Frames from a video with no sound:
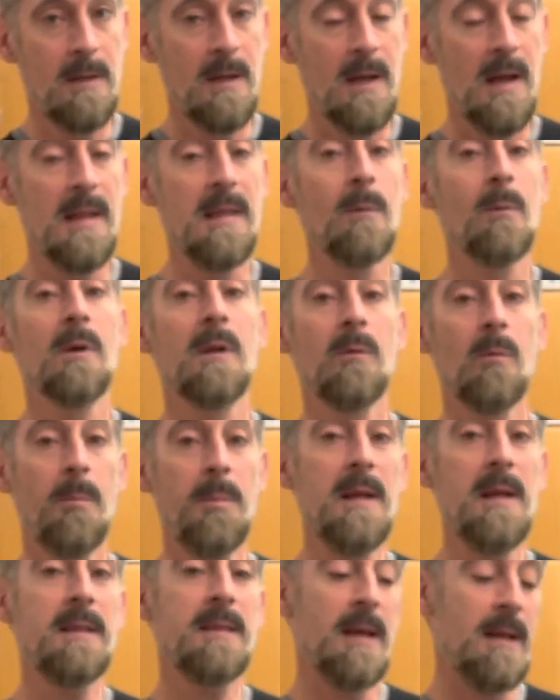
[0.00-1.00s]
And then we're going to
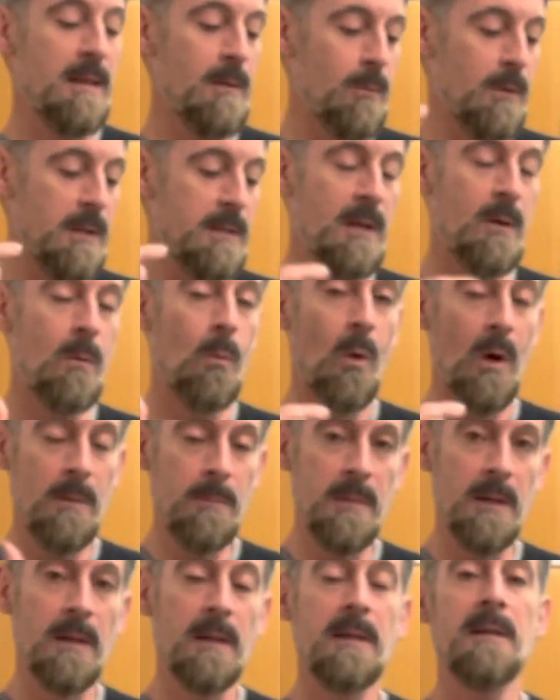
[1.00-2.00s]
repeat that. Then we're going to take 1
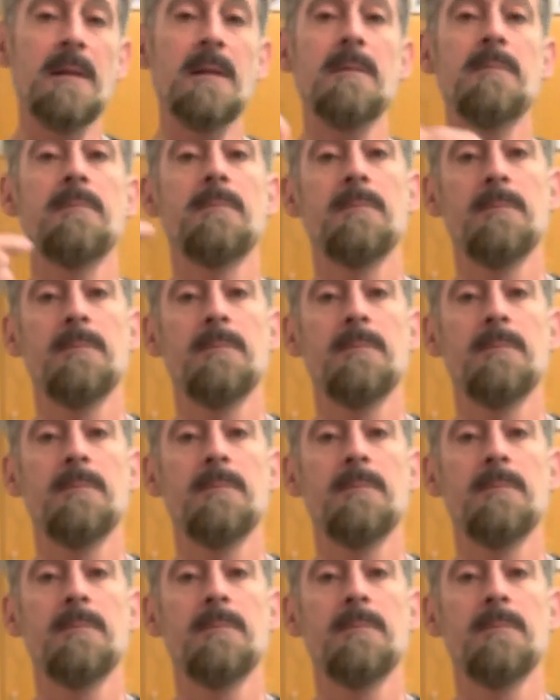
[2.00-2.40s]
milliliter